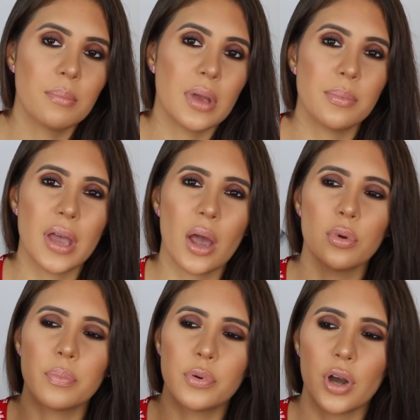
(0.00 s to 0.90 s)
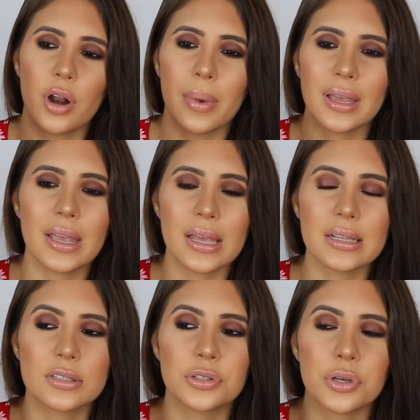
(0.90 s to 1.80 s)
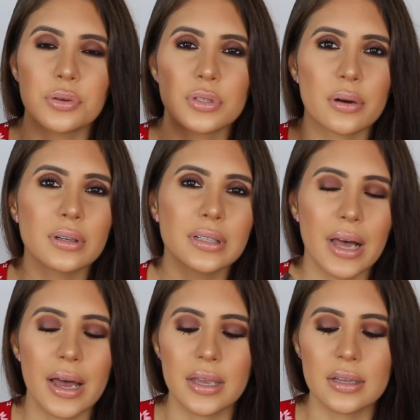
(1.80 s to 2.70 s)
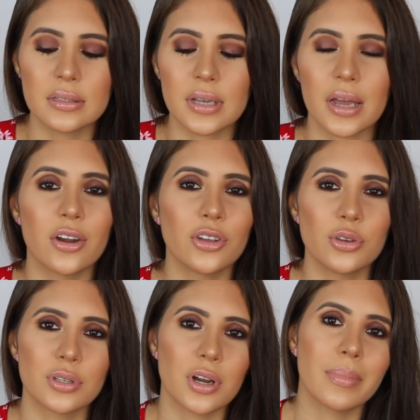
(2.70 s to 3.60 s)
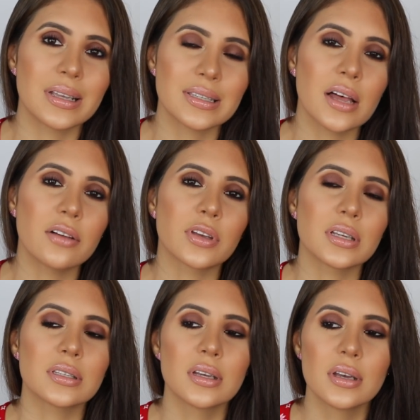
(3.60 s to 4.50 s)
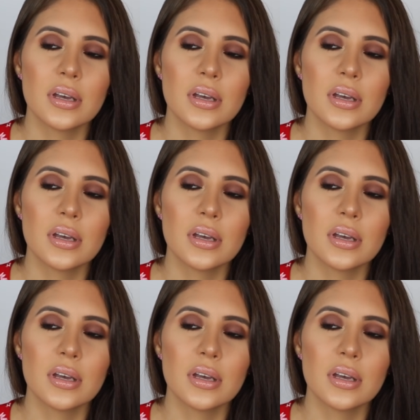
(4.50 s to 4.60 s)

Maybe I will put it on my kids to use it on clients and not use it on myself, because